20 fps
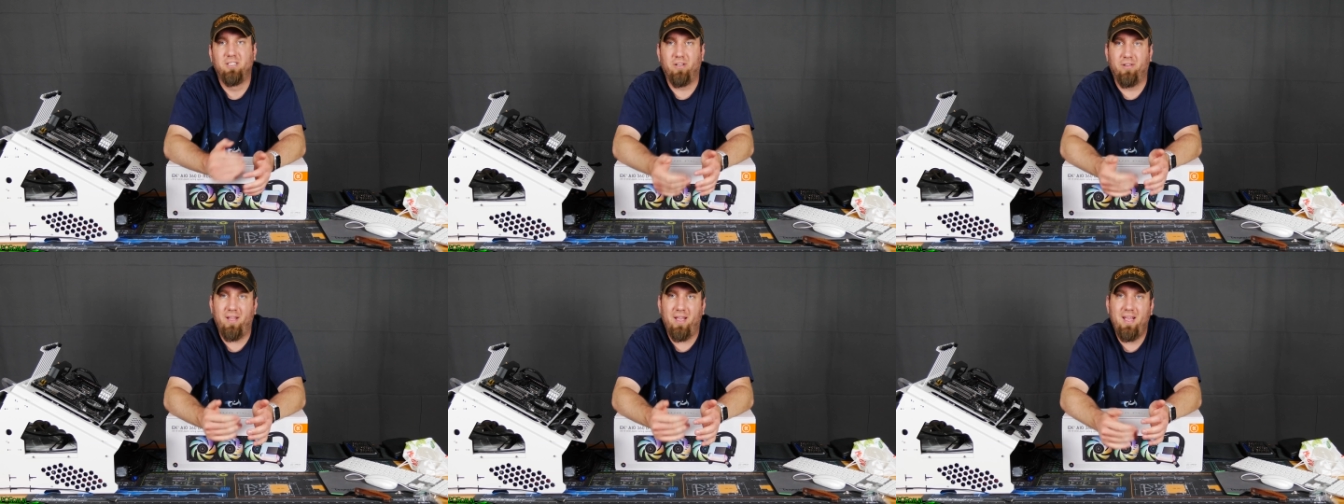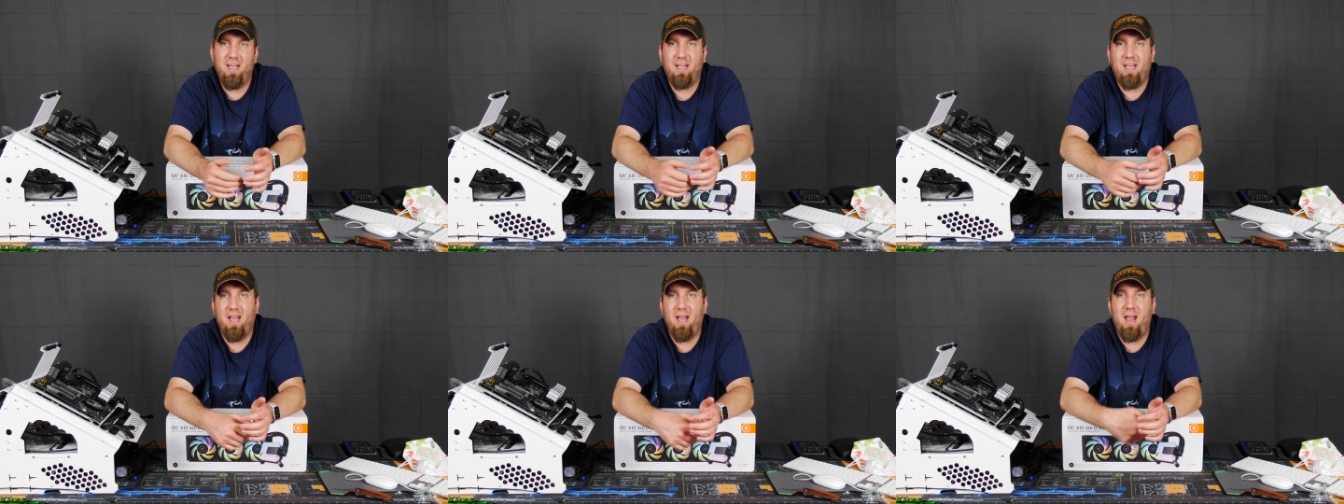So the
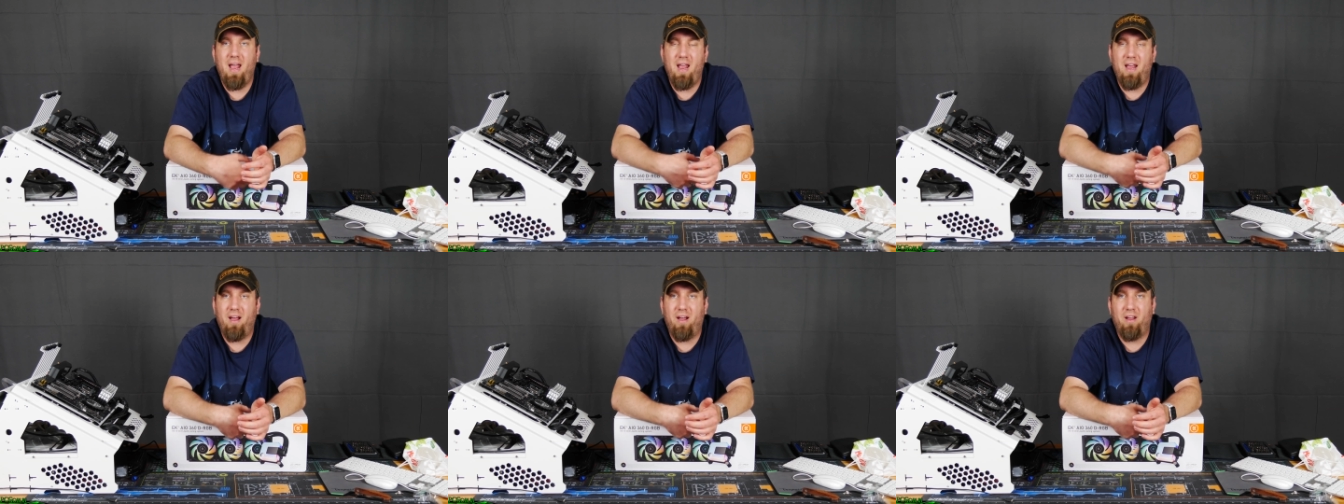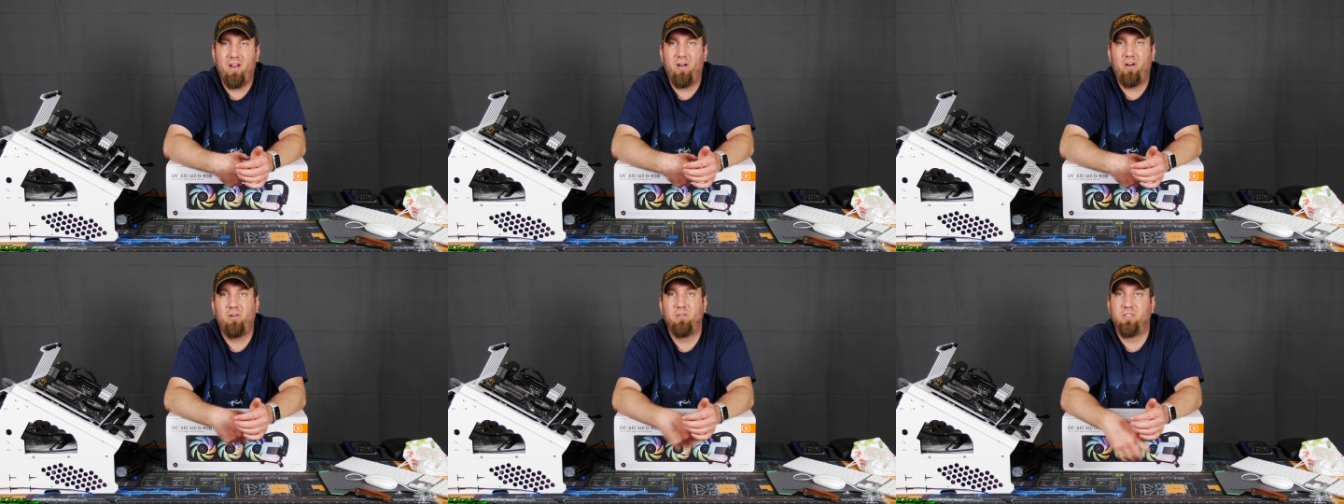
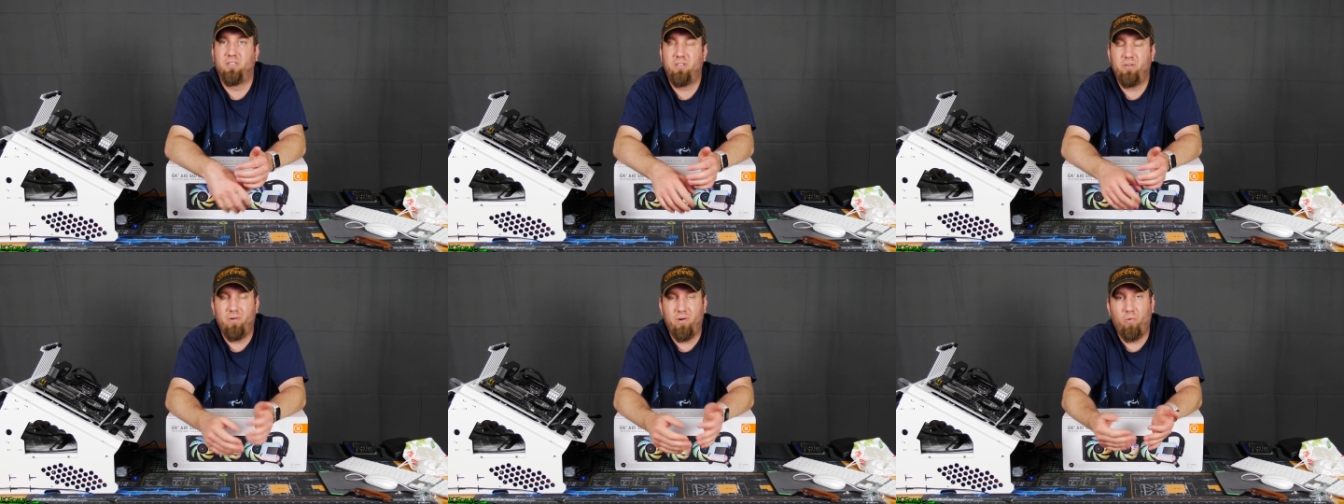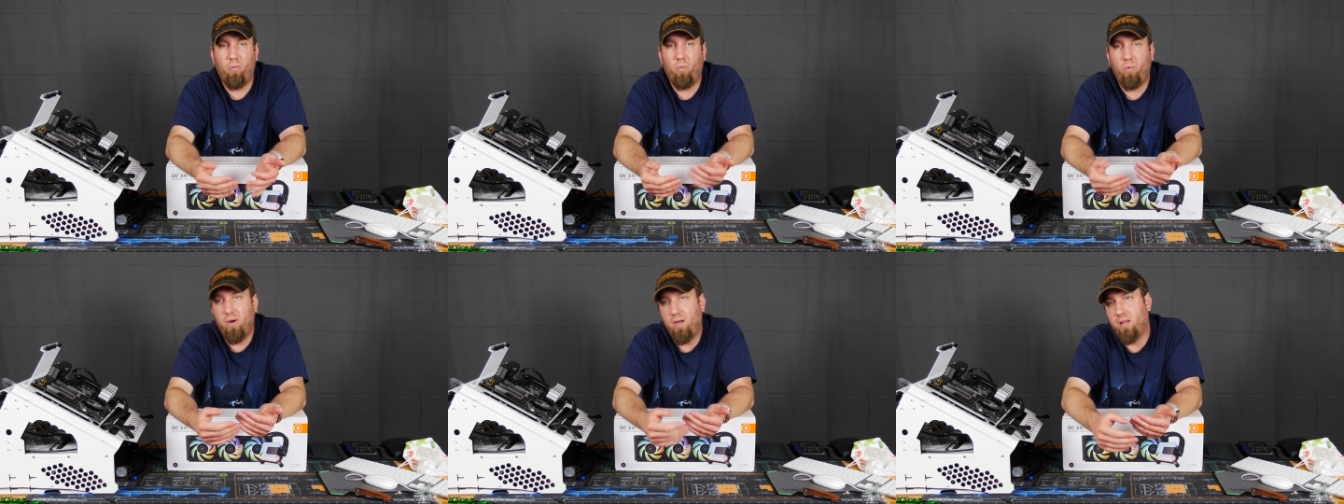EKAIO is doing a
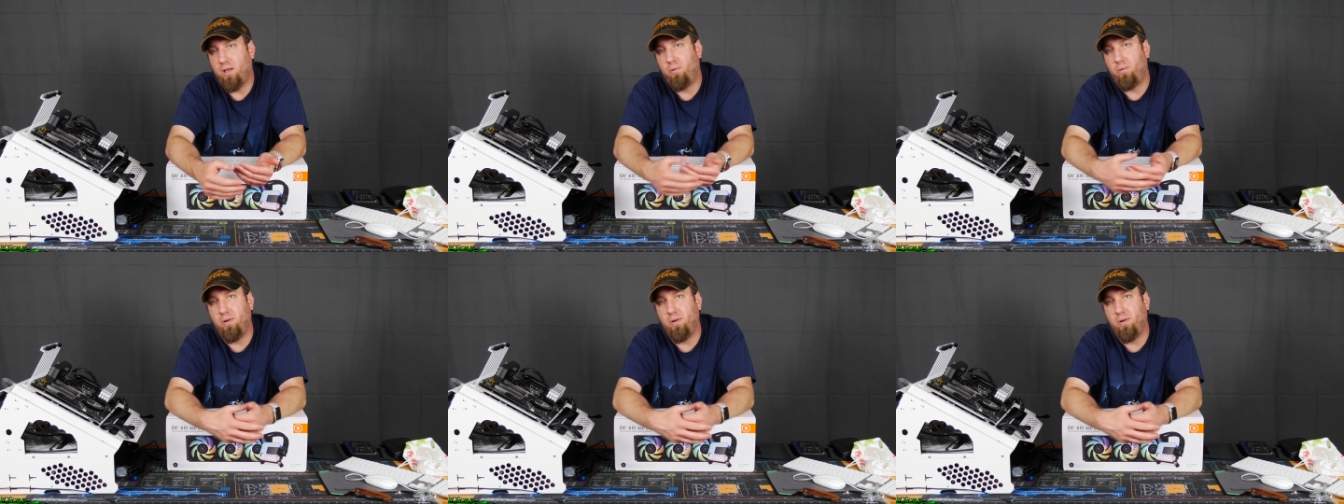really,